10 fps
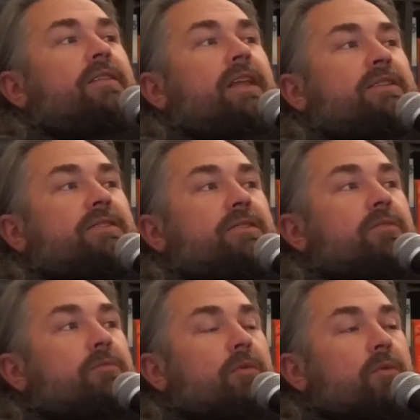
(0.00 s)
That's
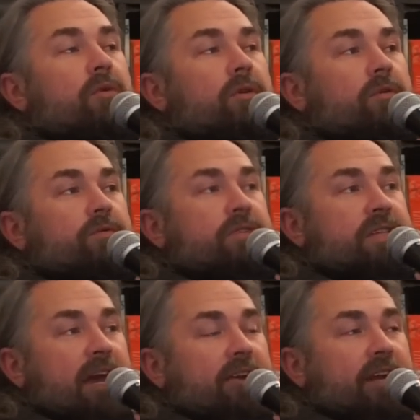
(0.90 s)

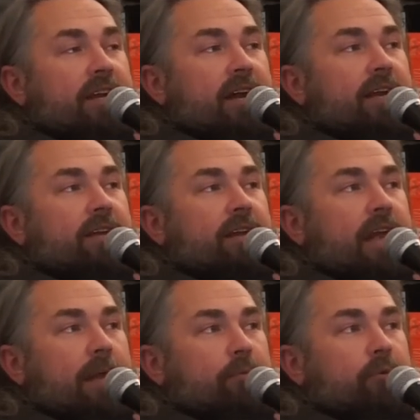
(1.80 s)
Saturday night,
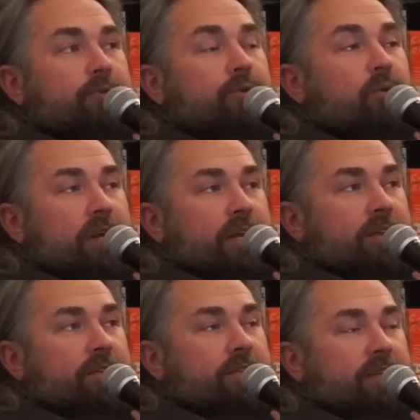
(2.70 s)
April
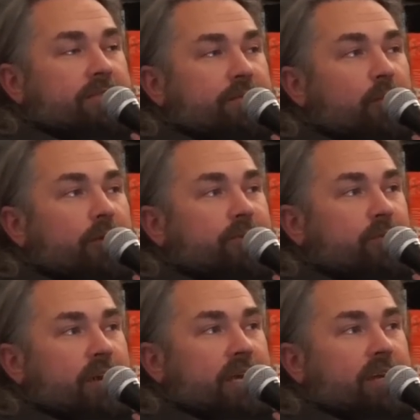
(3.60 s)
20th. That's
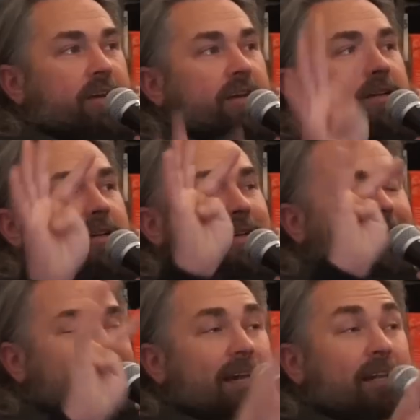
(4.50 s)
420
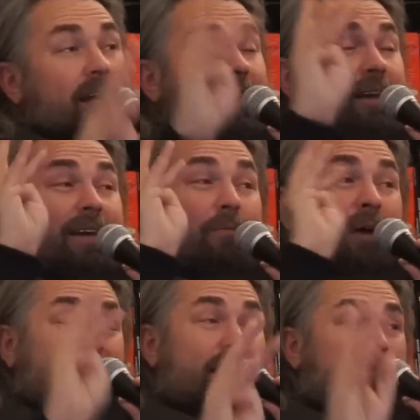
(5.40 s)
in LA, in
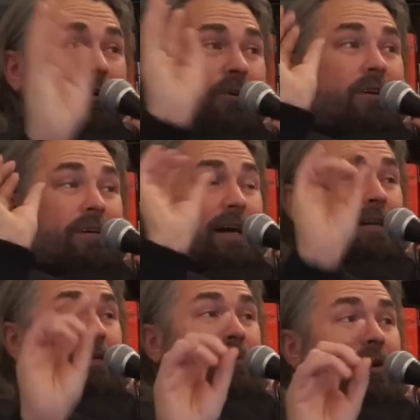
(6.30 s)
my neighborhood in
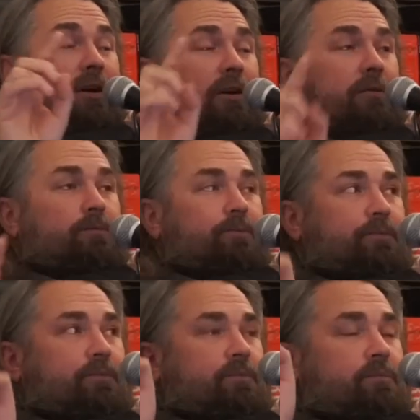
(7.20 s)
Highland Park,
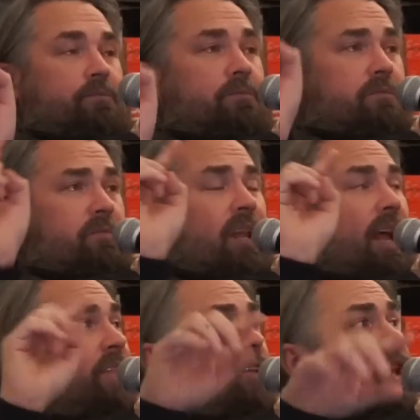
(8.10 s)

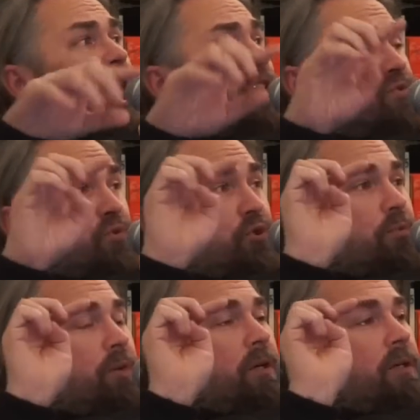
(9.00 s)
at the Lodge
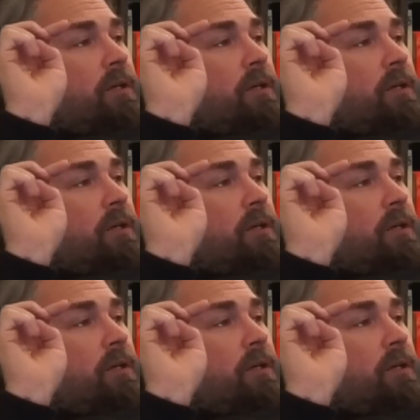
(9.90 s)
Room.